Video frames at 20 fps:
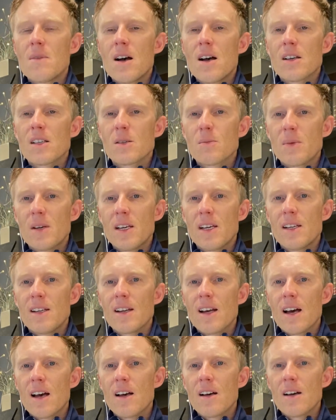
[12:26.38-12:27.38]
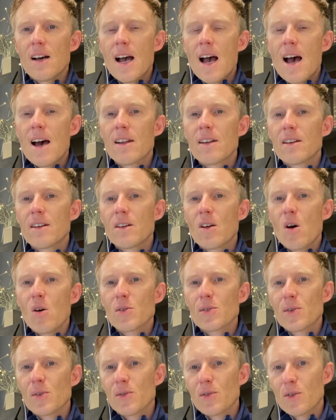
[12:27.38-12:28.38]
speed, and
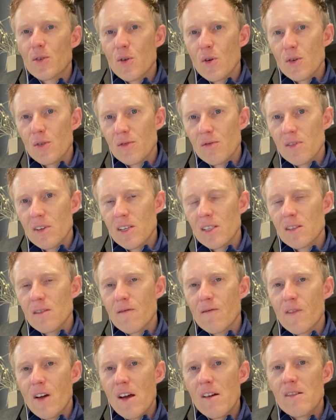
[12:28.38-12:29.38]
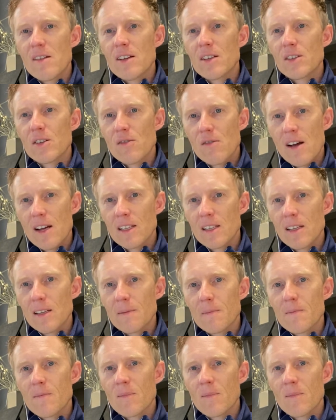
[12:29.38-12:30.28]
also the dose rate varies correctly.